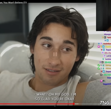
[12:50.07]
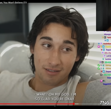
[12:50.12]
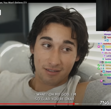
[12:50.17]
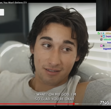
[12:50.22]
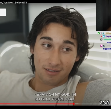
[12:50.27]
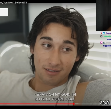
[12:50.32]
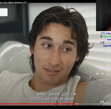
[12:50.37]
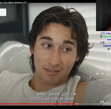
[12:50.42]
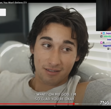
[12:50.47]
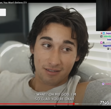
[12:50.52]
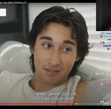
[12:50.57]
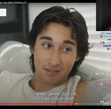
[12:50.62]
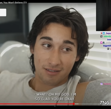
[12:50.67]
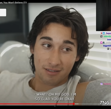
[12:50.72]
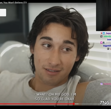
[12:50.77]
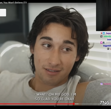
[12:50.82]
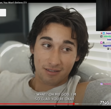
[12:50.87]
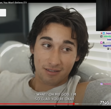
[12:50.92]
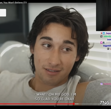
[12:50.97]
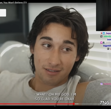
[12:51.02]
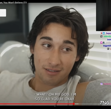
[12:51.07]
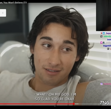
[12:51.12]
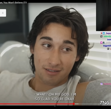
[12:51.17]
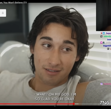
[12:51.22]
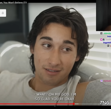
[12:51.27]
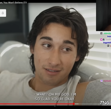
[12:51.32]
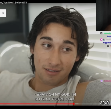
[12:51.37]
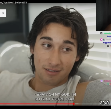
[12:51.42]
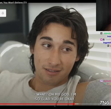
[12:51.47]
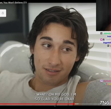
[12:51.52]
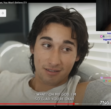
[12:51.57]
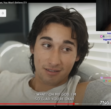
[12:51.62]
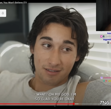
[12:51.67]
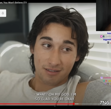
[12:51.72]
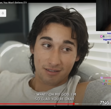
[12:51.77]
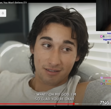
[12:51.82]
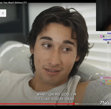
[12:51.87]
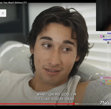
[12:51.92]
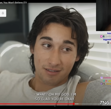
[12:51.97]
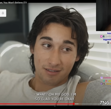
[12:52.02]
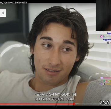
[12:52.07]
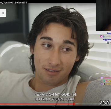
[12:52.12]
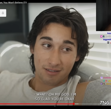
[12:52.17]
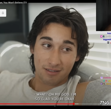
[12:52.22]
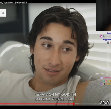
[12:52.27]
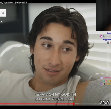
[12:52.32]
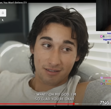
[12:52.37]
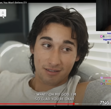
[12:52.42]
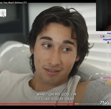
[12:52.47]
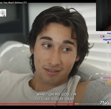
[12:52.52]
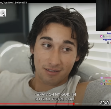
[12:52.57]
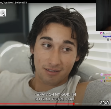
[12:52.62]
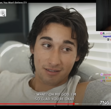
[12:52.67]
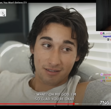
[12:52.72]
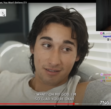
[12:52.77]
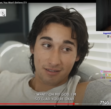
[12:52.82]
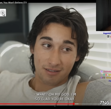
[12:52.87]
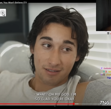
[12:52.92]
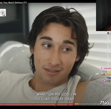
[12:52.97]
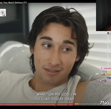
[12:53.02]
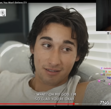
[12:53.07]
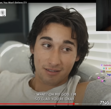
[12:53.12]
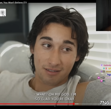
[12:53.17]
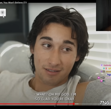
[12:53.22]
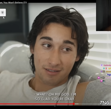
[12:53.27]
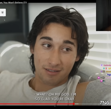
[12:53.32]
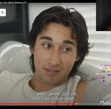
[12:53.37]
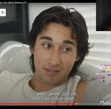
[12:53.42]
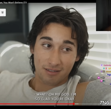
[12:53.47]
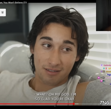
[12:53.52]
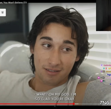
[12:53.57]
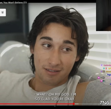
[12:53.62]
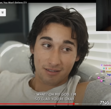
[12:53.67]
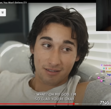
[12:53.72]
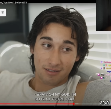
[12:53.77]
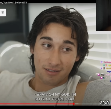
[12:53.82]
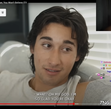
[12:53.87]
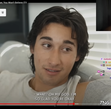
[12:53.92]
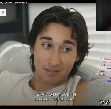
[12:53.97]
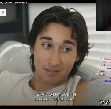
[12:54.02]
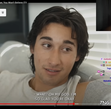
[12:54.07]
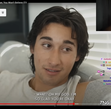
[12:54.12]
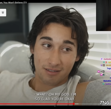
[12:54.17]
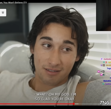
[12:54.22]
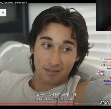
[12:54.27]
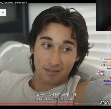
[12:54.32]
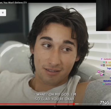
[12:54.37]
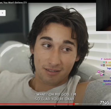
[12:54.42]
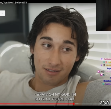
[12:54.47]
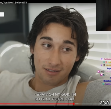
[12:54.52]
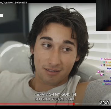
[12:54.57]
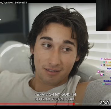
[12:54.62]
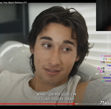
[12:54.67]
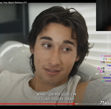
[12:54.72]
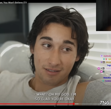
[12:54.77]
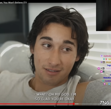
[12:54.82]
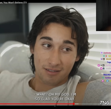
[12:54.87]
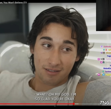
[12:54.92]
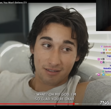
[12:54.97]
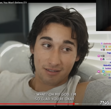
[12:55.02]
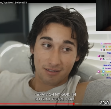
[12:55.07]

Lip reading: Nothing is said.